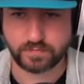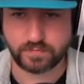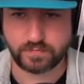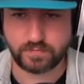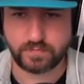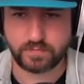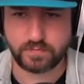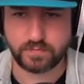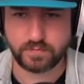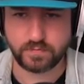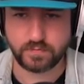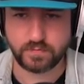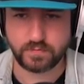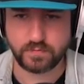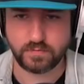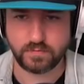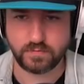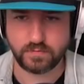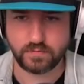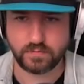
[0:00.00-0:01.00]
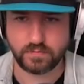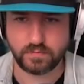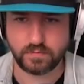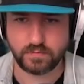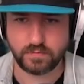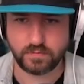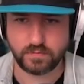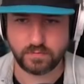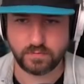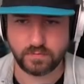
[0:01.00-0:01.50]

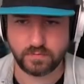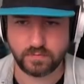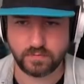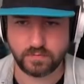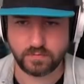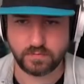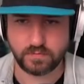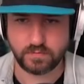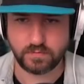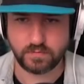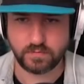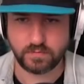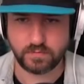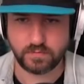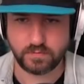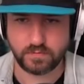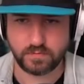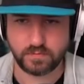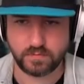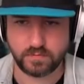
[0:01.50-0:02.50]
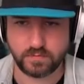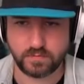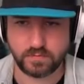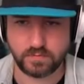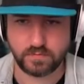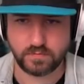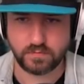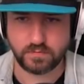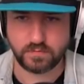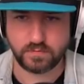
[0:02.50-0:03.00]

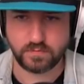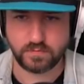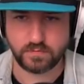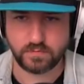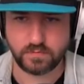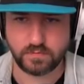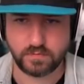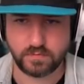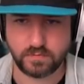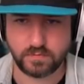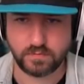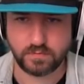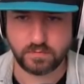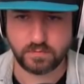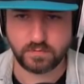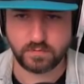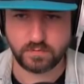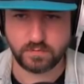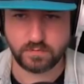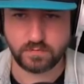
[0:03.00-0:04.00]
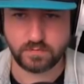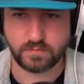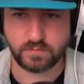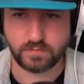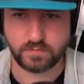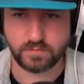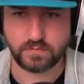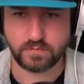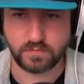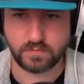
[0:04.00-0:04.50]

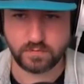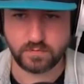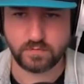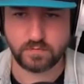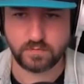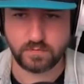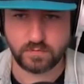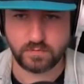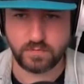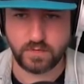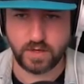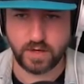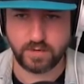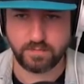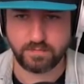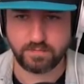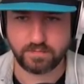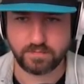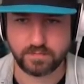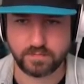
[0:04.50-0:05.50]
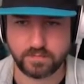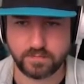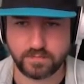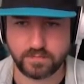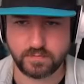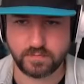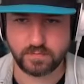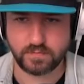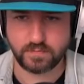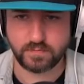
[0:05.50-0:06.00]

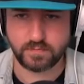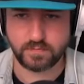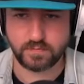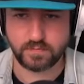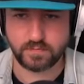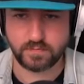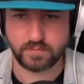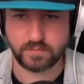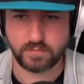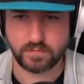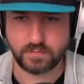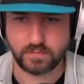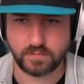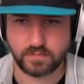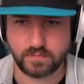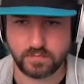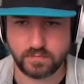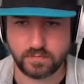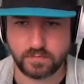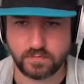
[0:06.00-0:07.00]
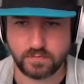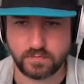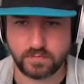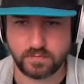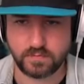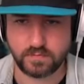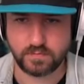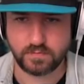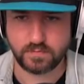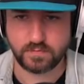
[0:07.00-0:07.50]

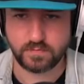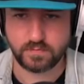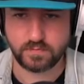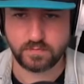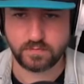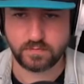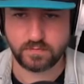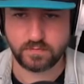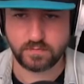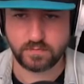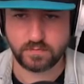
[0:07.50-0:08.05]
(not speaking)